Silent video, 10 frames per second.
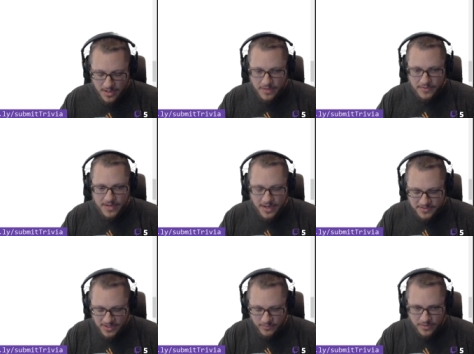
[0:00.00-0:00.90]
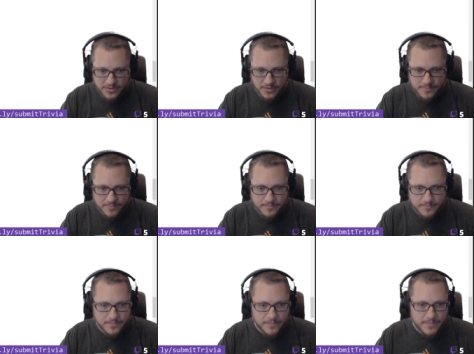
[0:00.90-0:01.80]
The next thing you want to do
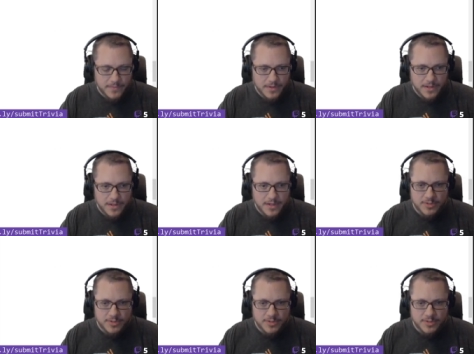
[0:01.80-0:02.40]
is